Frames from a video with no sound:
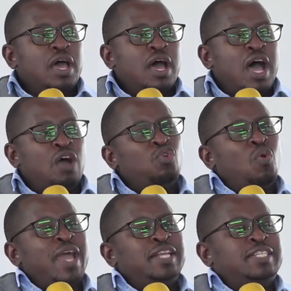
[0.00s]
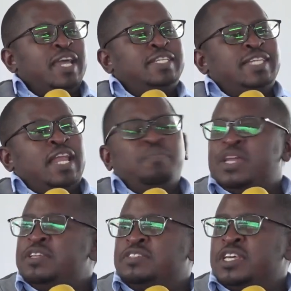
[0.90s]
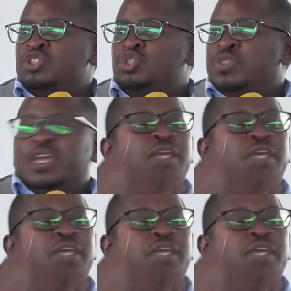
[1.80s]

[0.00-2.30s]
how do I take telemedicine to the